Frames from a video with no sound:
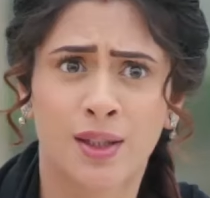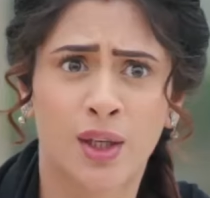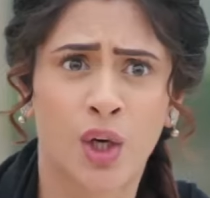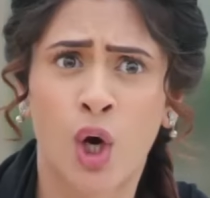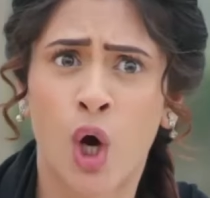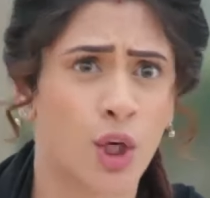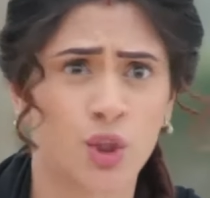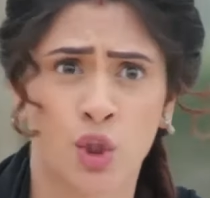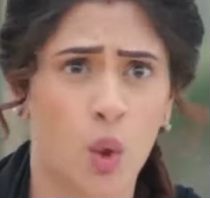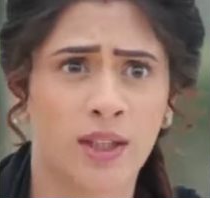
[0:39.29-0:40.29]
him,
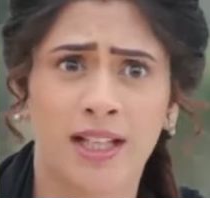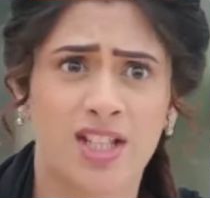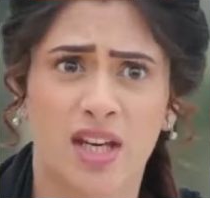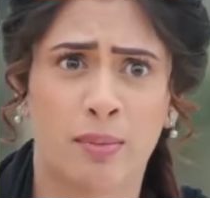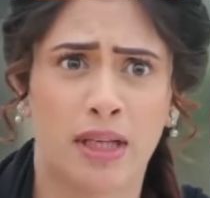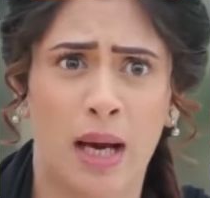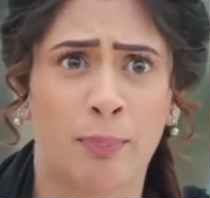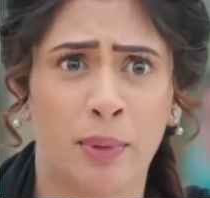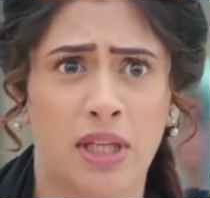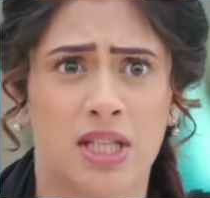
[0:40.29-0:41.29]
but Jhanak
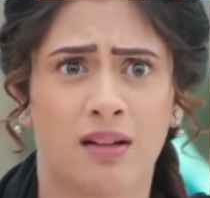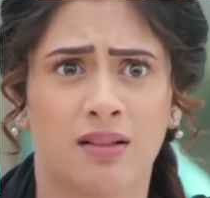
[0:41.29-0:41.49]
knows the